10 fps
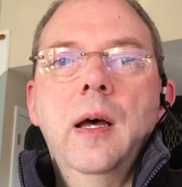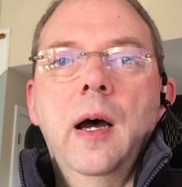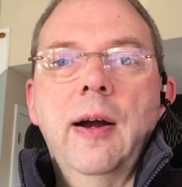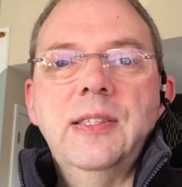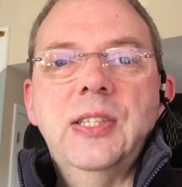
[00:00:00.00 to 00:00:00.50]

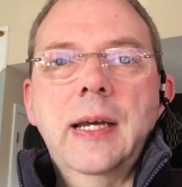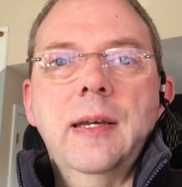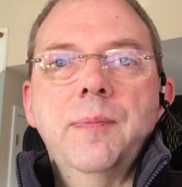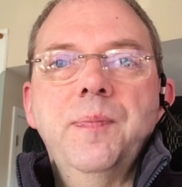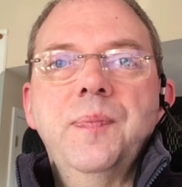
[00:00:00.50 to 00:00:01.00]
All right,
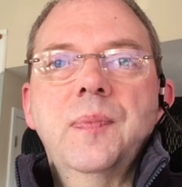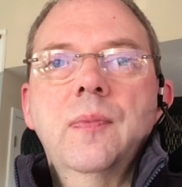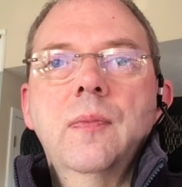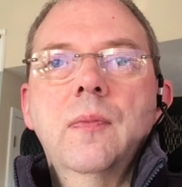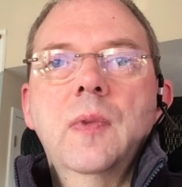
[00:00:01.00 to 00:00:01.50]
second,
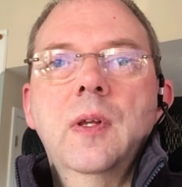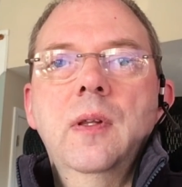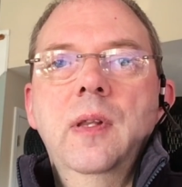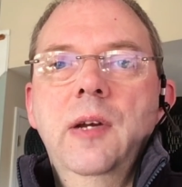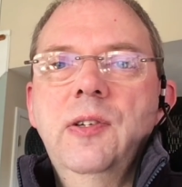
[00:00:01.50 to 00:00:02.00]

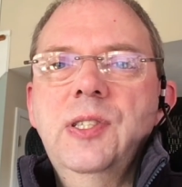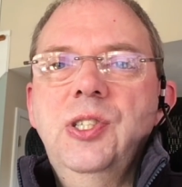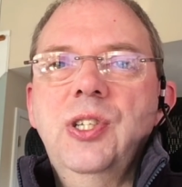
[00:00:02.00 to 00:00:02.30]
there is a